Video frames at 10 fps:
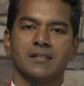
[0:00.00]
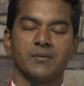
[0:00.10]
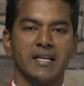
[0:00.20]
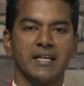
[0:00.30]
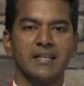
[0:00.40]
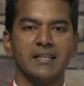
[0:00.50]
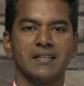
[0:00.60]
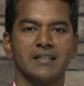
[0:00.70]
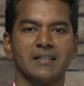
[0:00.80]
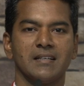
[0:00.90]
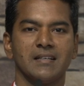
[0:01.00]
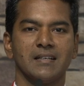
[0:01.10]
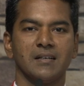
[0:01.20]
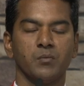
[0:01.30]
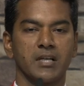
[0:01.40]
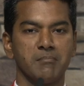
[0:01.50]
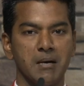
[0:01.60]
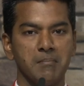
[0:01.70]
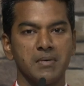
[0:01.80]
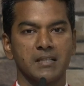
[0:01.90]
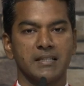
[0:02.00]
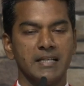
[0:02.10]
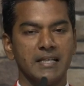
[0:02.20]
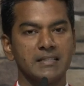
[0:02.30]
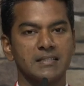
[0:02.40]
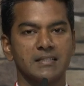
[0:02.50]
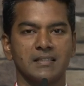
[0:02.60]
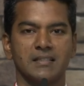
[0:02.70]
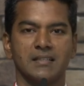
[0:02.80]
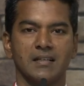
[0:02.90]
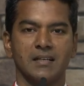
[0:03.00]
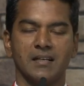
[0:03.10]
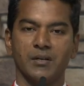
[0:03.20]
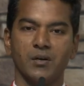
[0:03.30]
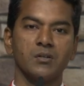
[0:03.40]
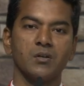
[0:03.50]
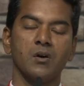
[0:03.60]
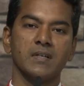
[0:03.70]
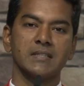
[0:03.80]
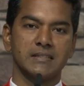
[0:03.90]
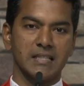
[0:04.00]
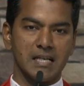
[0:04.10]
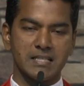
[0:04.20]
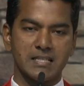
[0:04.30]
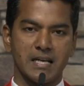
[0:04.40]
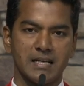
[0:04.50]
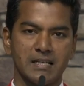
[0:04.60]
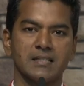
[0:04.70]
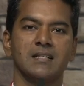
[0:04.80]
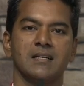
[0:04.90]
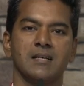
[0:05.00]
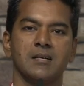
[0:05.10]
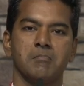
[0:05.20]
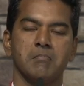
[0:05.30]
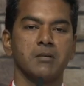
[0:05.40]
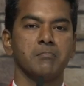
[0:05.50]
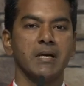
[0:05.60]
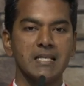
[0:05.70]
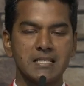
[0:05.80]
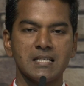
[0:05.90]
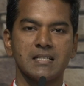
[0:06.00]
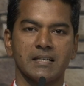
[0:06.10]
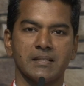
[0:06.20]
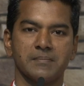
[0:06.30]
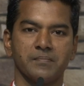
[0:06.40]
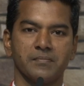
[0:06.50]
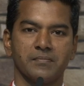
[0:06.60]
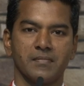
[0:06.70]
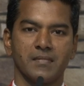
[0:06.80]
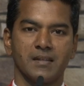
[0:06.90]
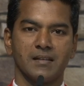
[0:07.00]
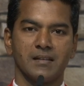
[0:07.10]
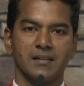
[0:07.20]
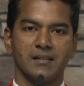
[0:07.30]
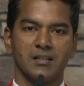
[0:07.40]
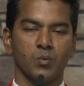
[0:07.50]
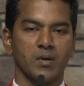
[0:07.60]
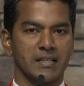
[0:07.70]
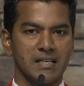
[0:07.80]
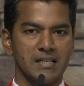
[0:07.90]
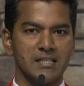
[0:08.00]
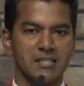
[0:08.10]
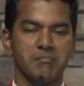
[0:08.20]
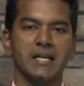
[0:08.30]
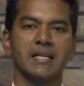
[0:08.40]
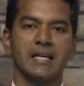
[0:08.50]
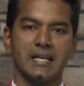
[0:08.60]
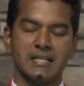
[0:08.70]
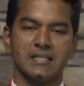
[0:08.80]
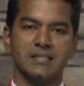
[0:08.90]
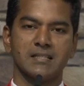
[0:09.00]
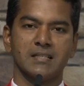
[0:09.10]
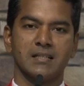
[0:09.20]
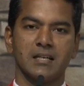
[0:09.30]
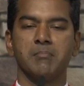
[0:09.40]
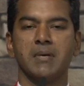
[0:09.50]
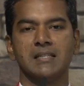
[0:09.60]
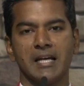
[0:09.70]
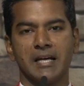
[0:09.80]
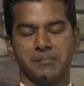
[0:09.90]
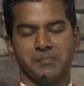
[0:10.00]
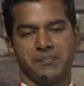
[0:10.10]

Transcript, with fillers: Today, we remember the death not of a single child, but many children who were killed by Herod in Bethlehem.